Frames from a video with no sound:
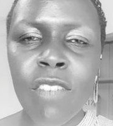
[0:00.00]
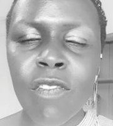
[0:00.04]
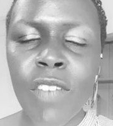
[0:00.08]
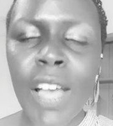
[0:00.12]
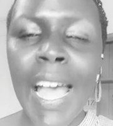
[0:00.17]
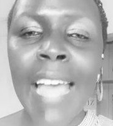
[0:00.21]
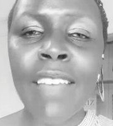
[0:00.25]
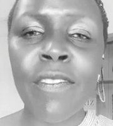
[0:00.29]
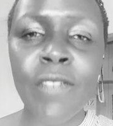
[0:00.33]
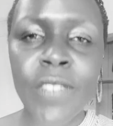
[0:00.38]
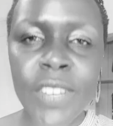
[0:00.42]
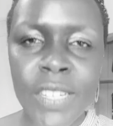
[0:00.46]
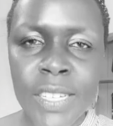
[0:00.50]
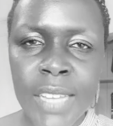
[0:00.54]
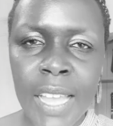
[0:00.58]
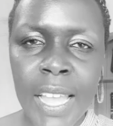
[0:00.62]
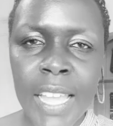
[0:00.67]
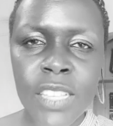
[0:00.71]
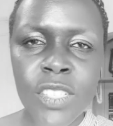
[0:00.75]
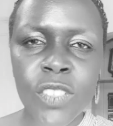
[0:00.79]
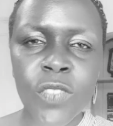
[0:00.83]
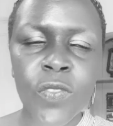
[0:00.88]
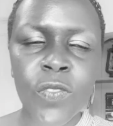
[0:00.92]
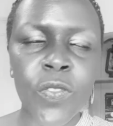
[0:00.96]

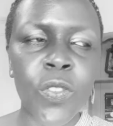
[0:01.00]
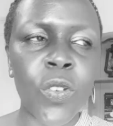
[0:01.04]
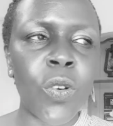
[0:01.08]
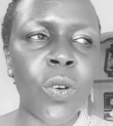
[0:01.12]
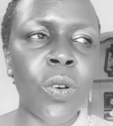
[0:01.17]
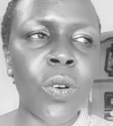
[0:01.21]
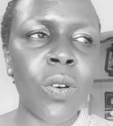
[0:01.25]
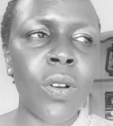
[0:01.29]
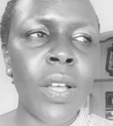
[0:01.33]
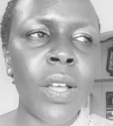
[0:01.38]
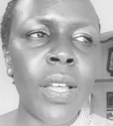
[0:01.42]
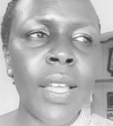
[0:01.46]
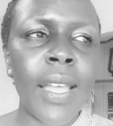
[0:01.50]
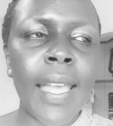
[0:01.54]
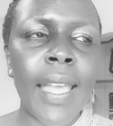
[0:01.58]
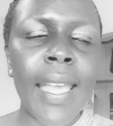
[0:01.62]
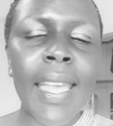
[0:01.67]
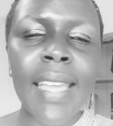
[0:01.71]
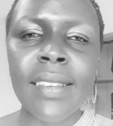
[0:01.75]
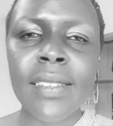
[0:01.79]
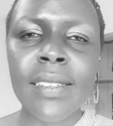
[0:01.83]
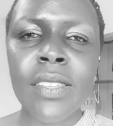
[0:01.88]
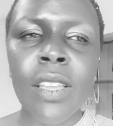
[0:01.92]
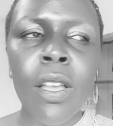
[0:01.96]
advertised for.
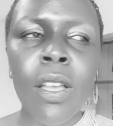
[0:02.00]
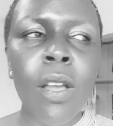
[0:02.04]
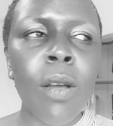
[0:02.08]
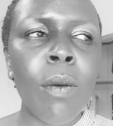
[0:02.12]
And